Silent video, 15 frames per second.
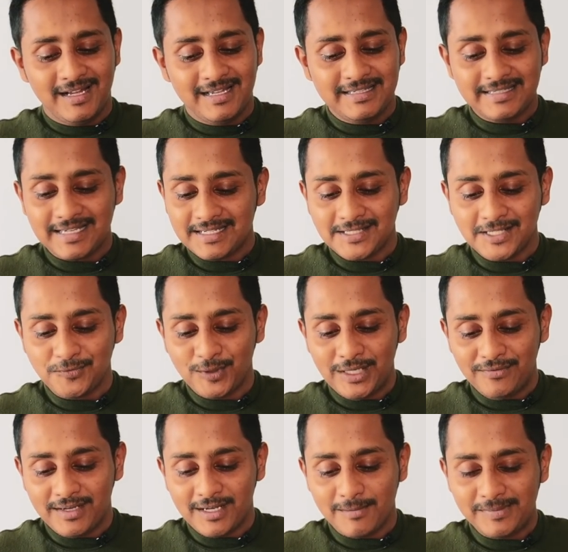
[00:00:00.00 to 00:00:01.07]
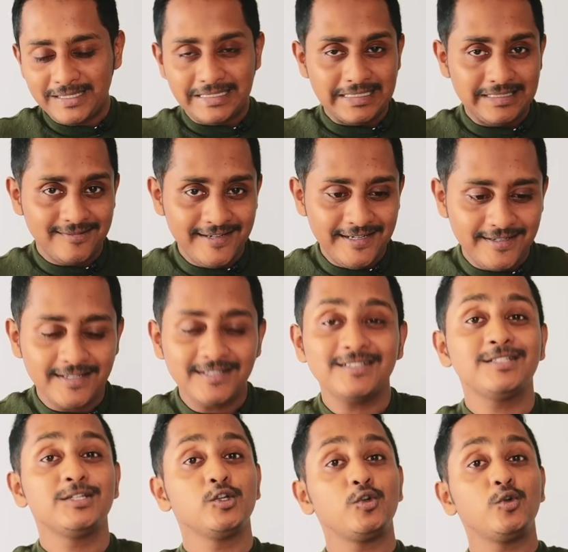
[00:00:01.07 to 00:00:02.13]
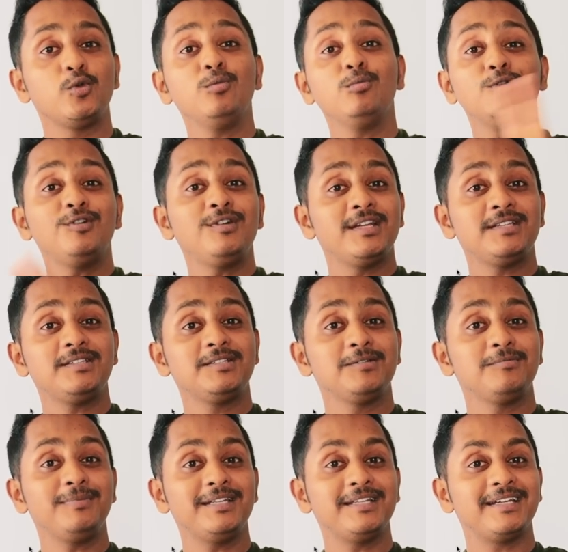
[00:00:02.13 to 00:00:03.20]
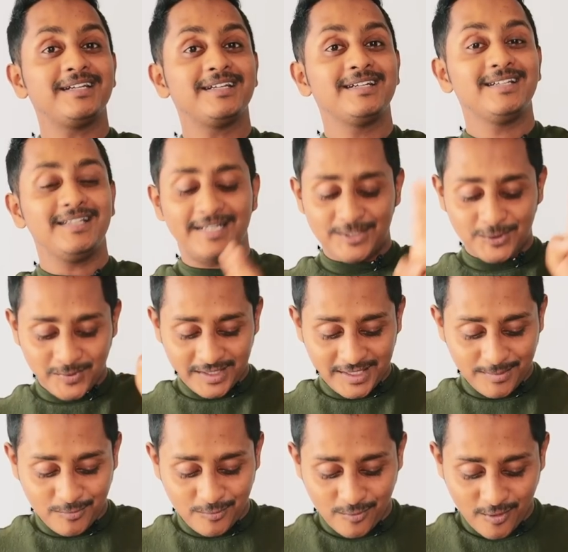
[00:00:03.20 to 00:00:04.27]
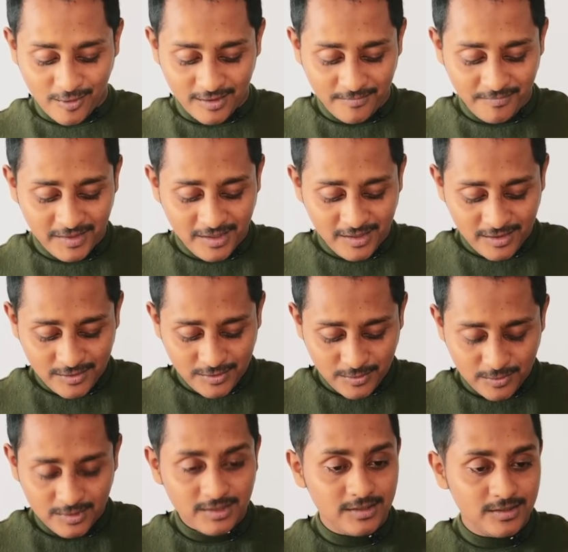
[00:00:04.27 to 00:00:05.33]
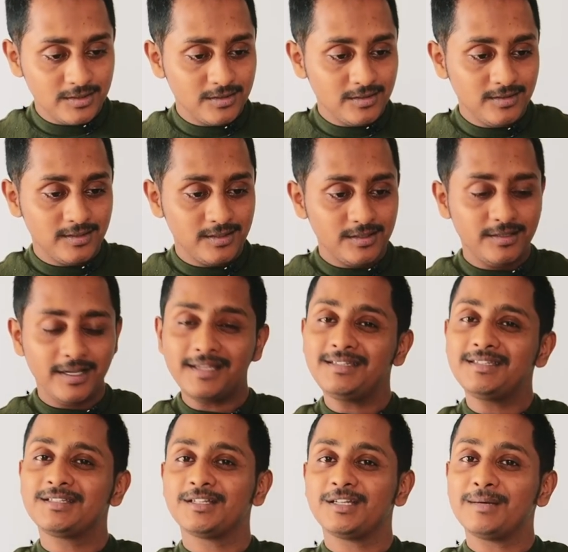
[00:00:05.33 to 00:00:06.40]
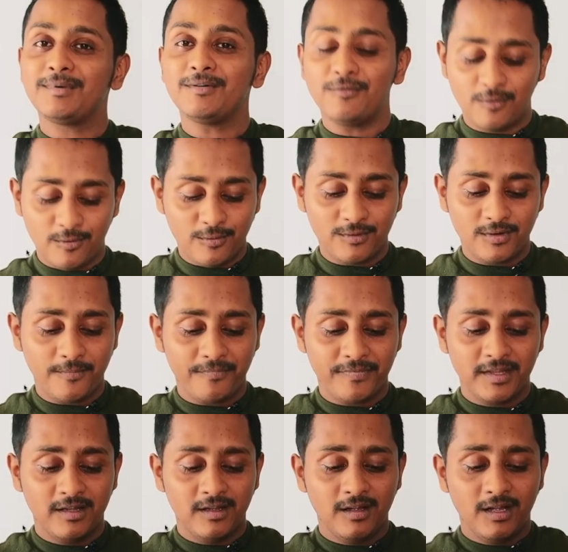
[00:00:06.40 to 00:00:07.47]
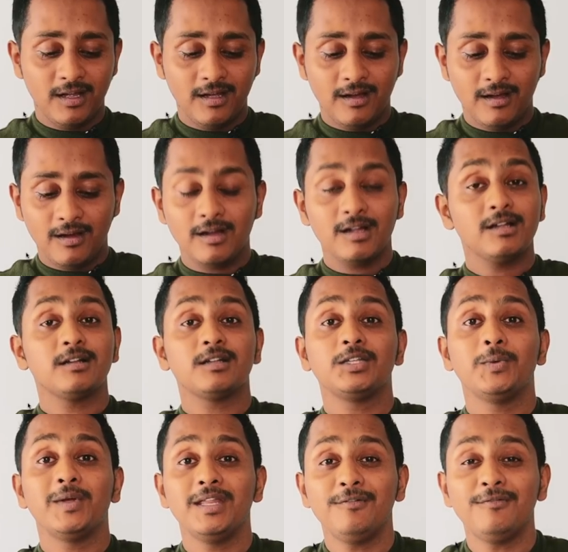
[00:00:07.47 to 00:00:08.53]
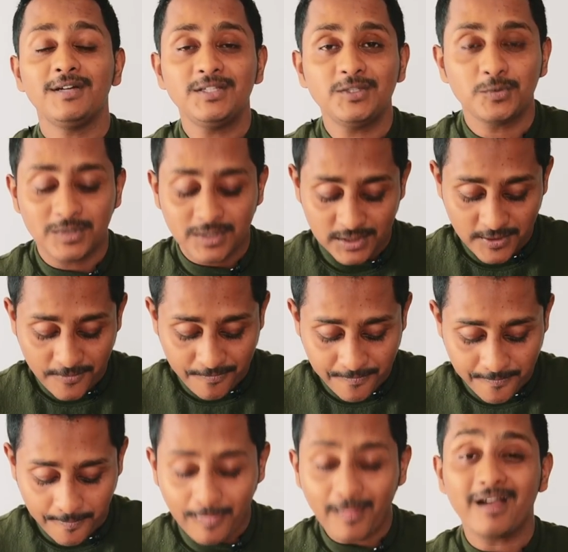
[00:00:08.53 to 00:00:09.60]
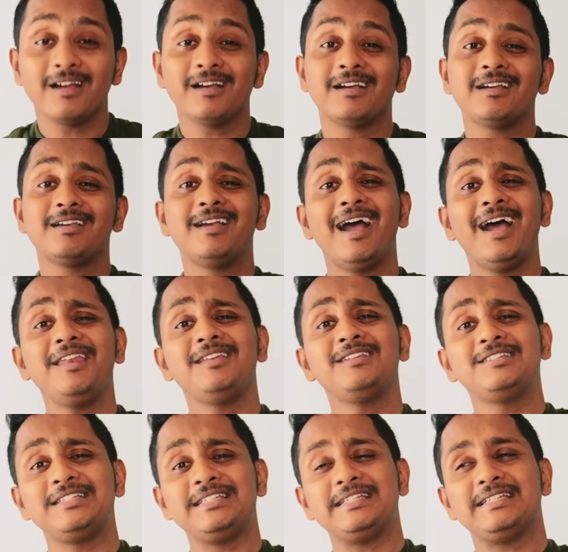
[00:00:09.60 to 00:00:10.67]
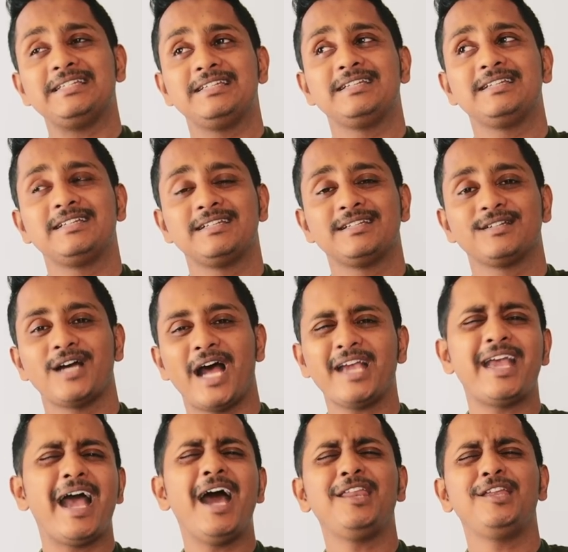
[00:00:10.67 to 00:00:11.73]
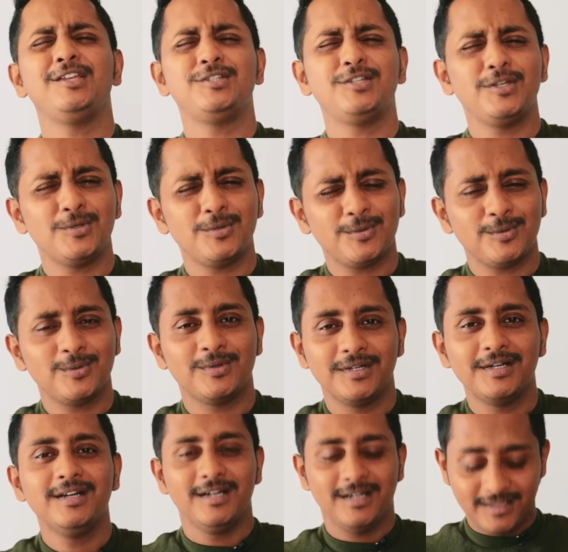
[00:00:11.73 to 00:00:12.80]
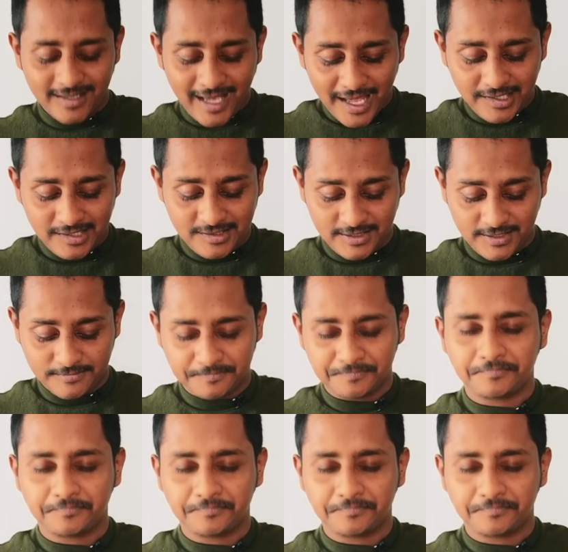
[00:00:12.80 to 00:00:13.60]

Successfully we completed three tests, two more tests pending. Let's quickly move on to the test number four. The very first word, guarantee. I guarantee you, guarantee.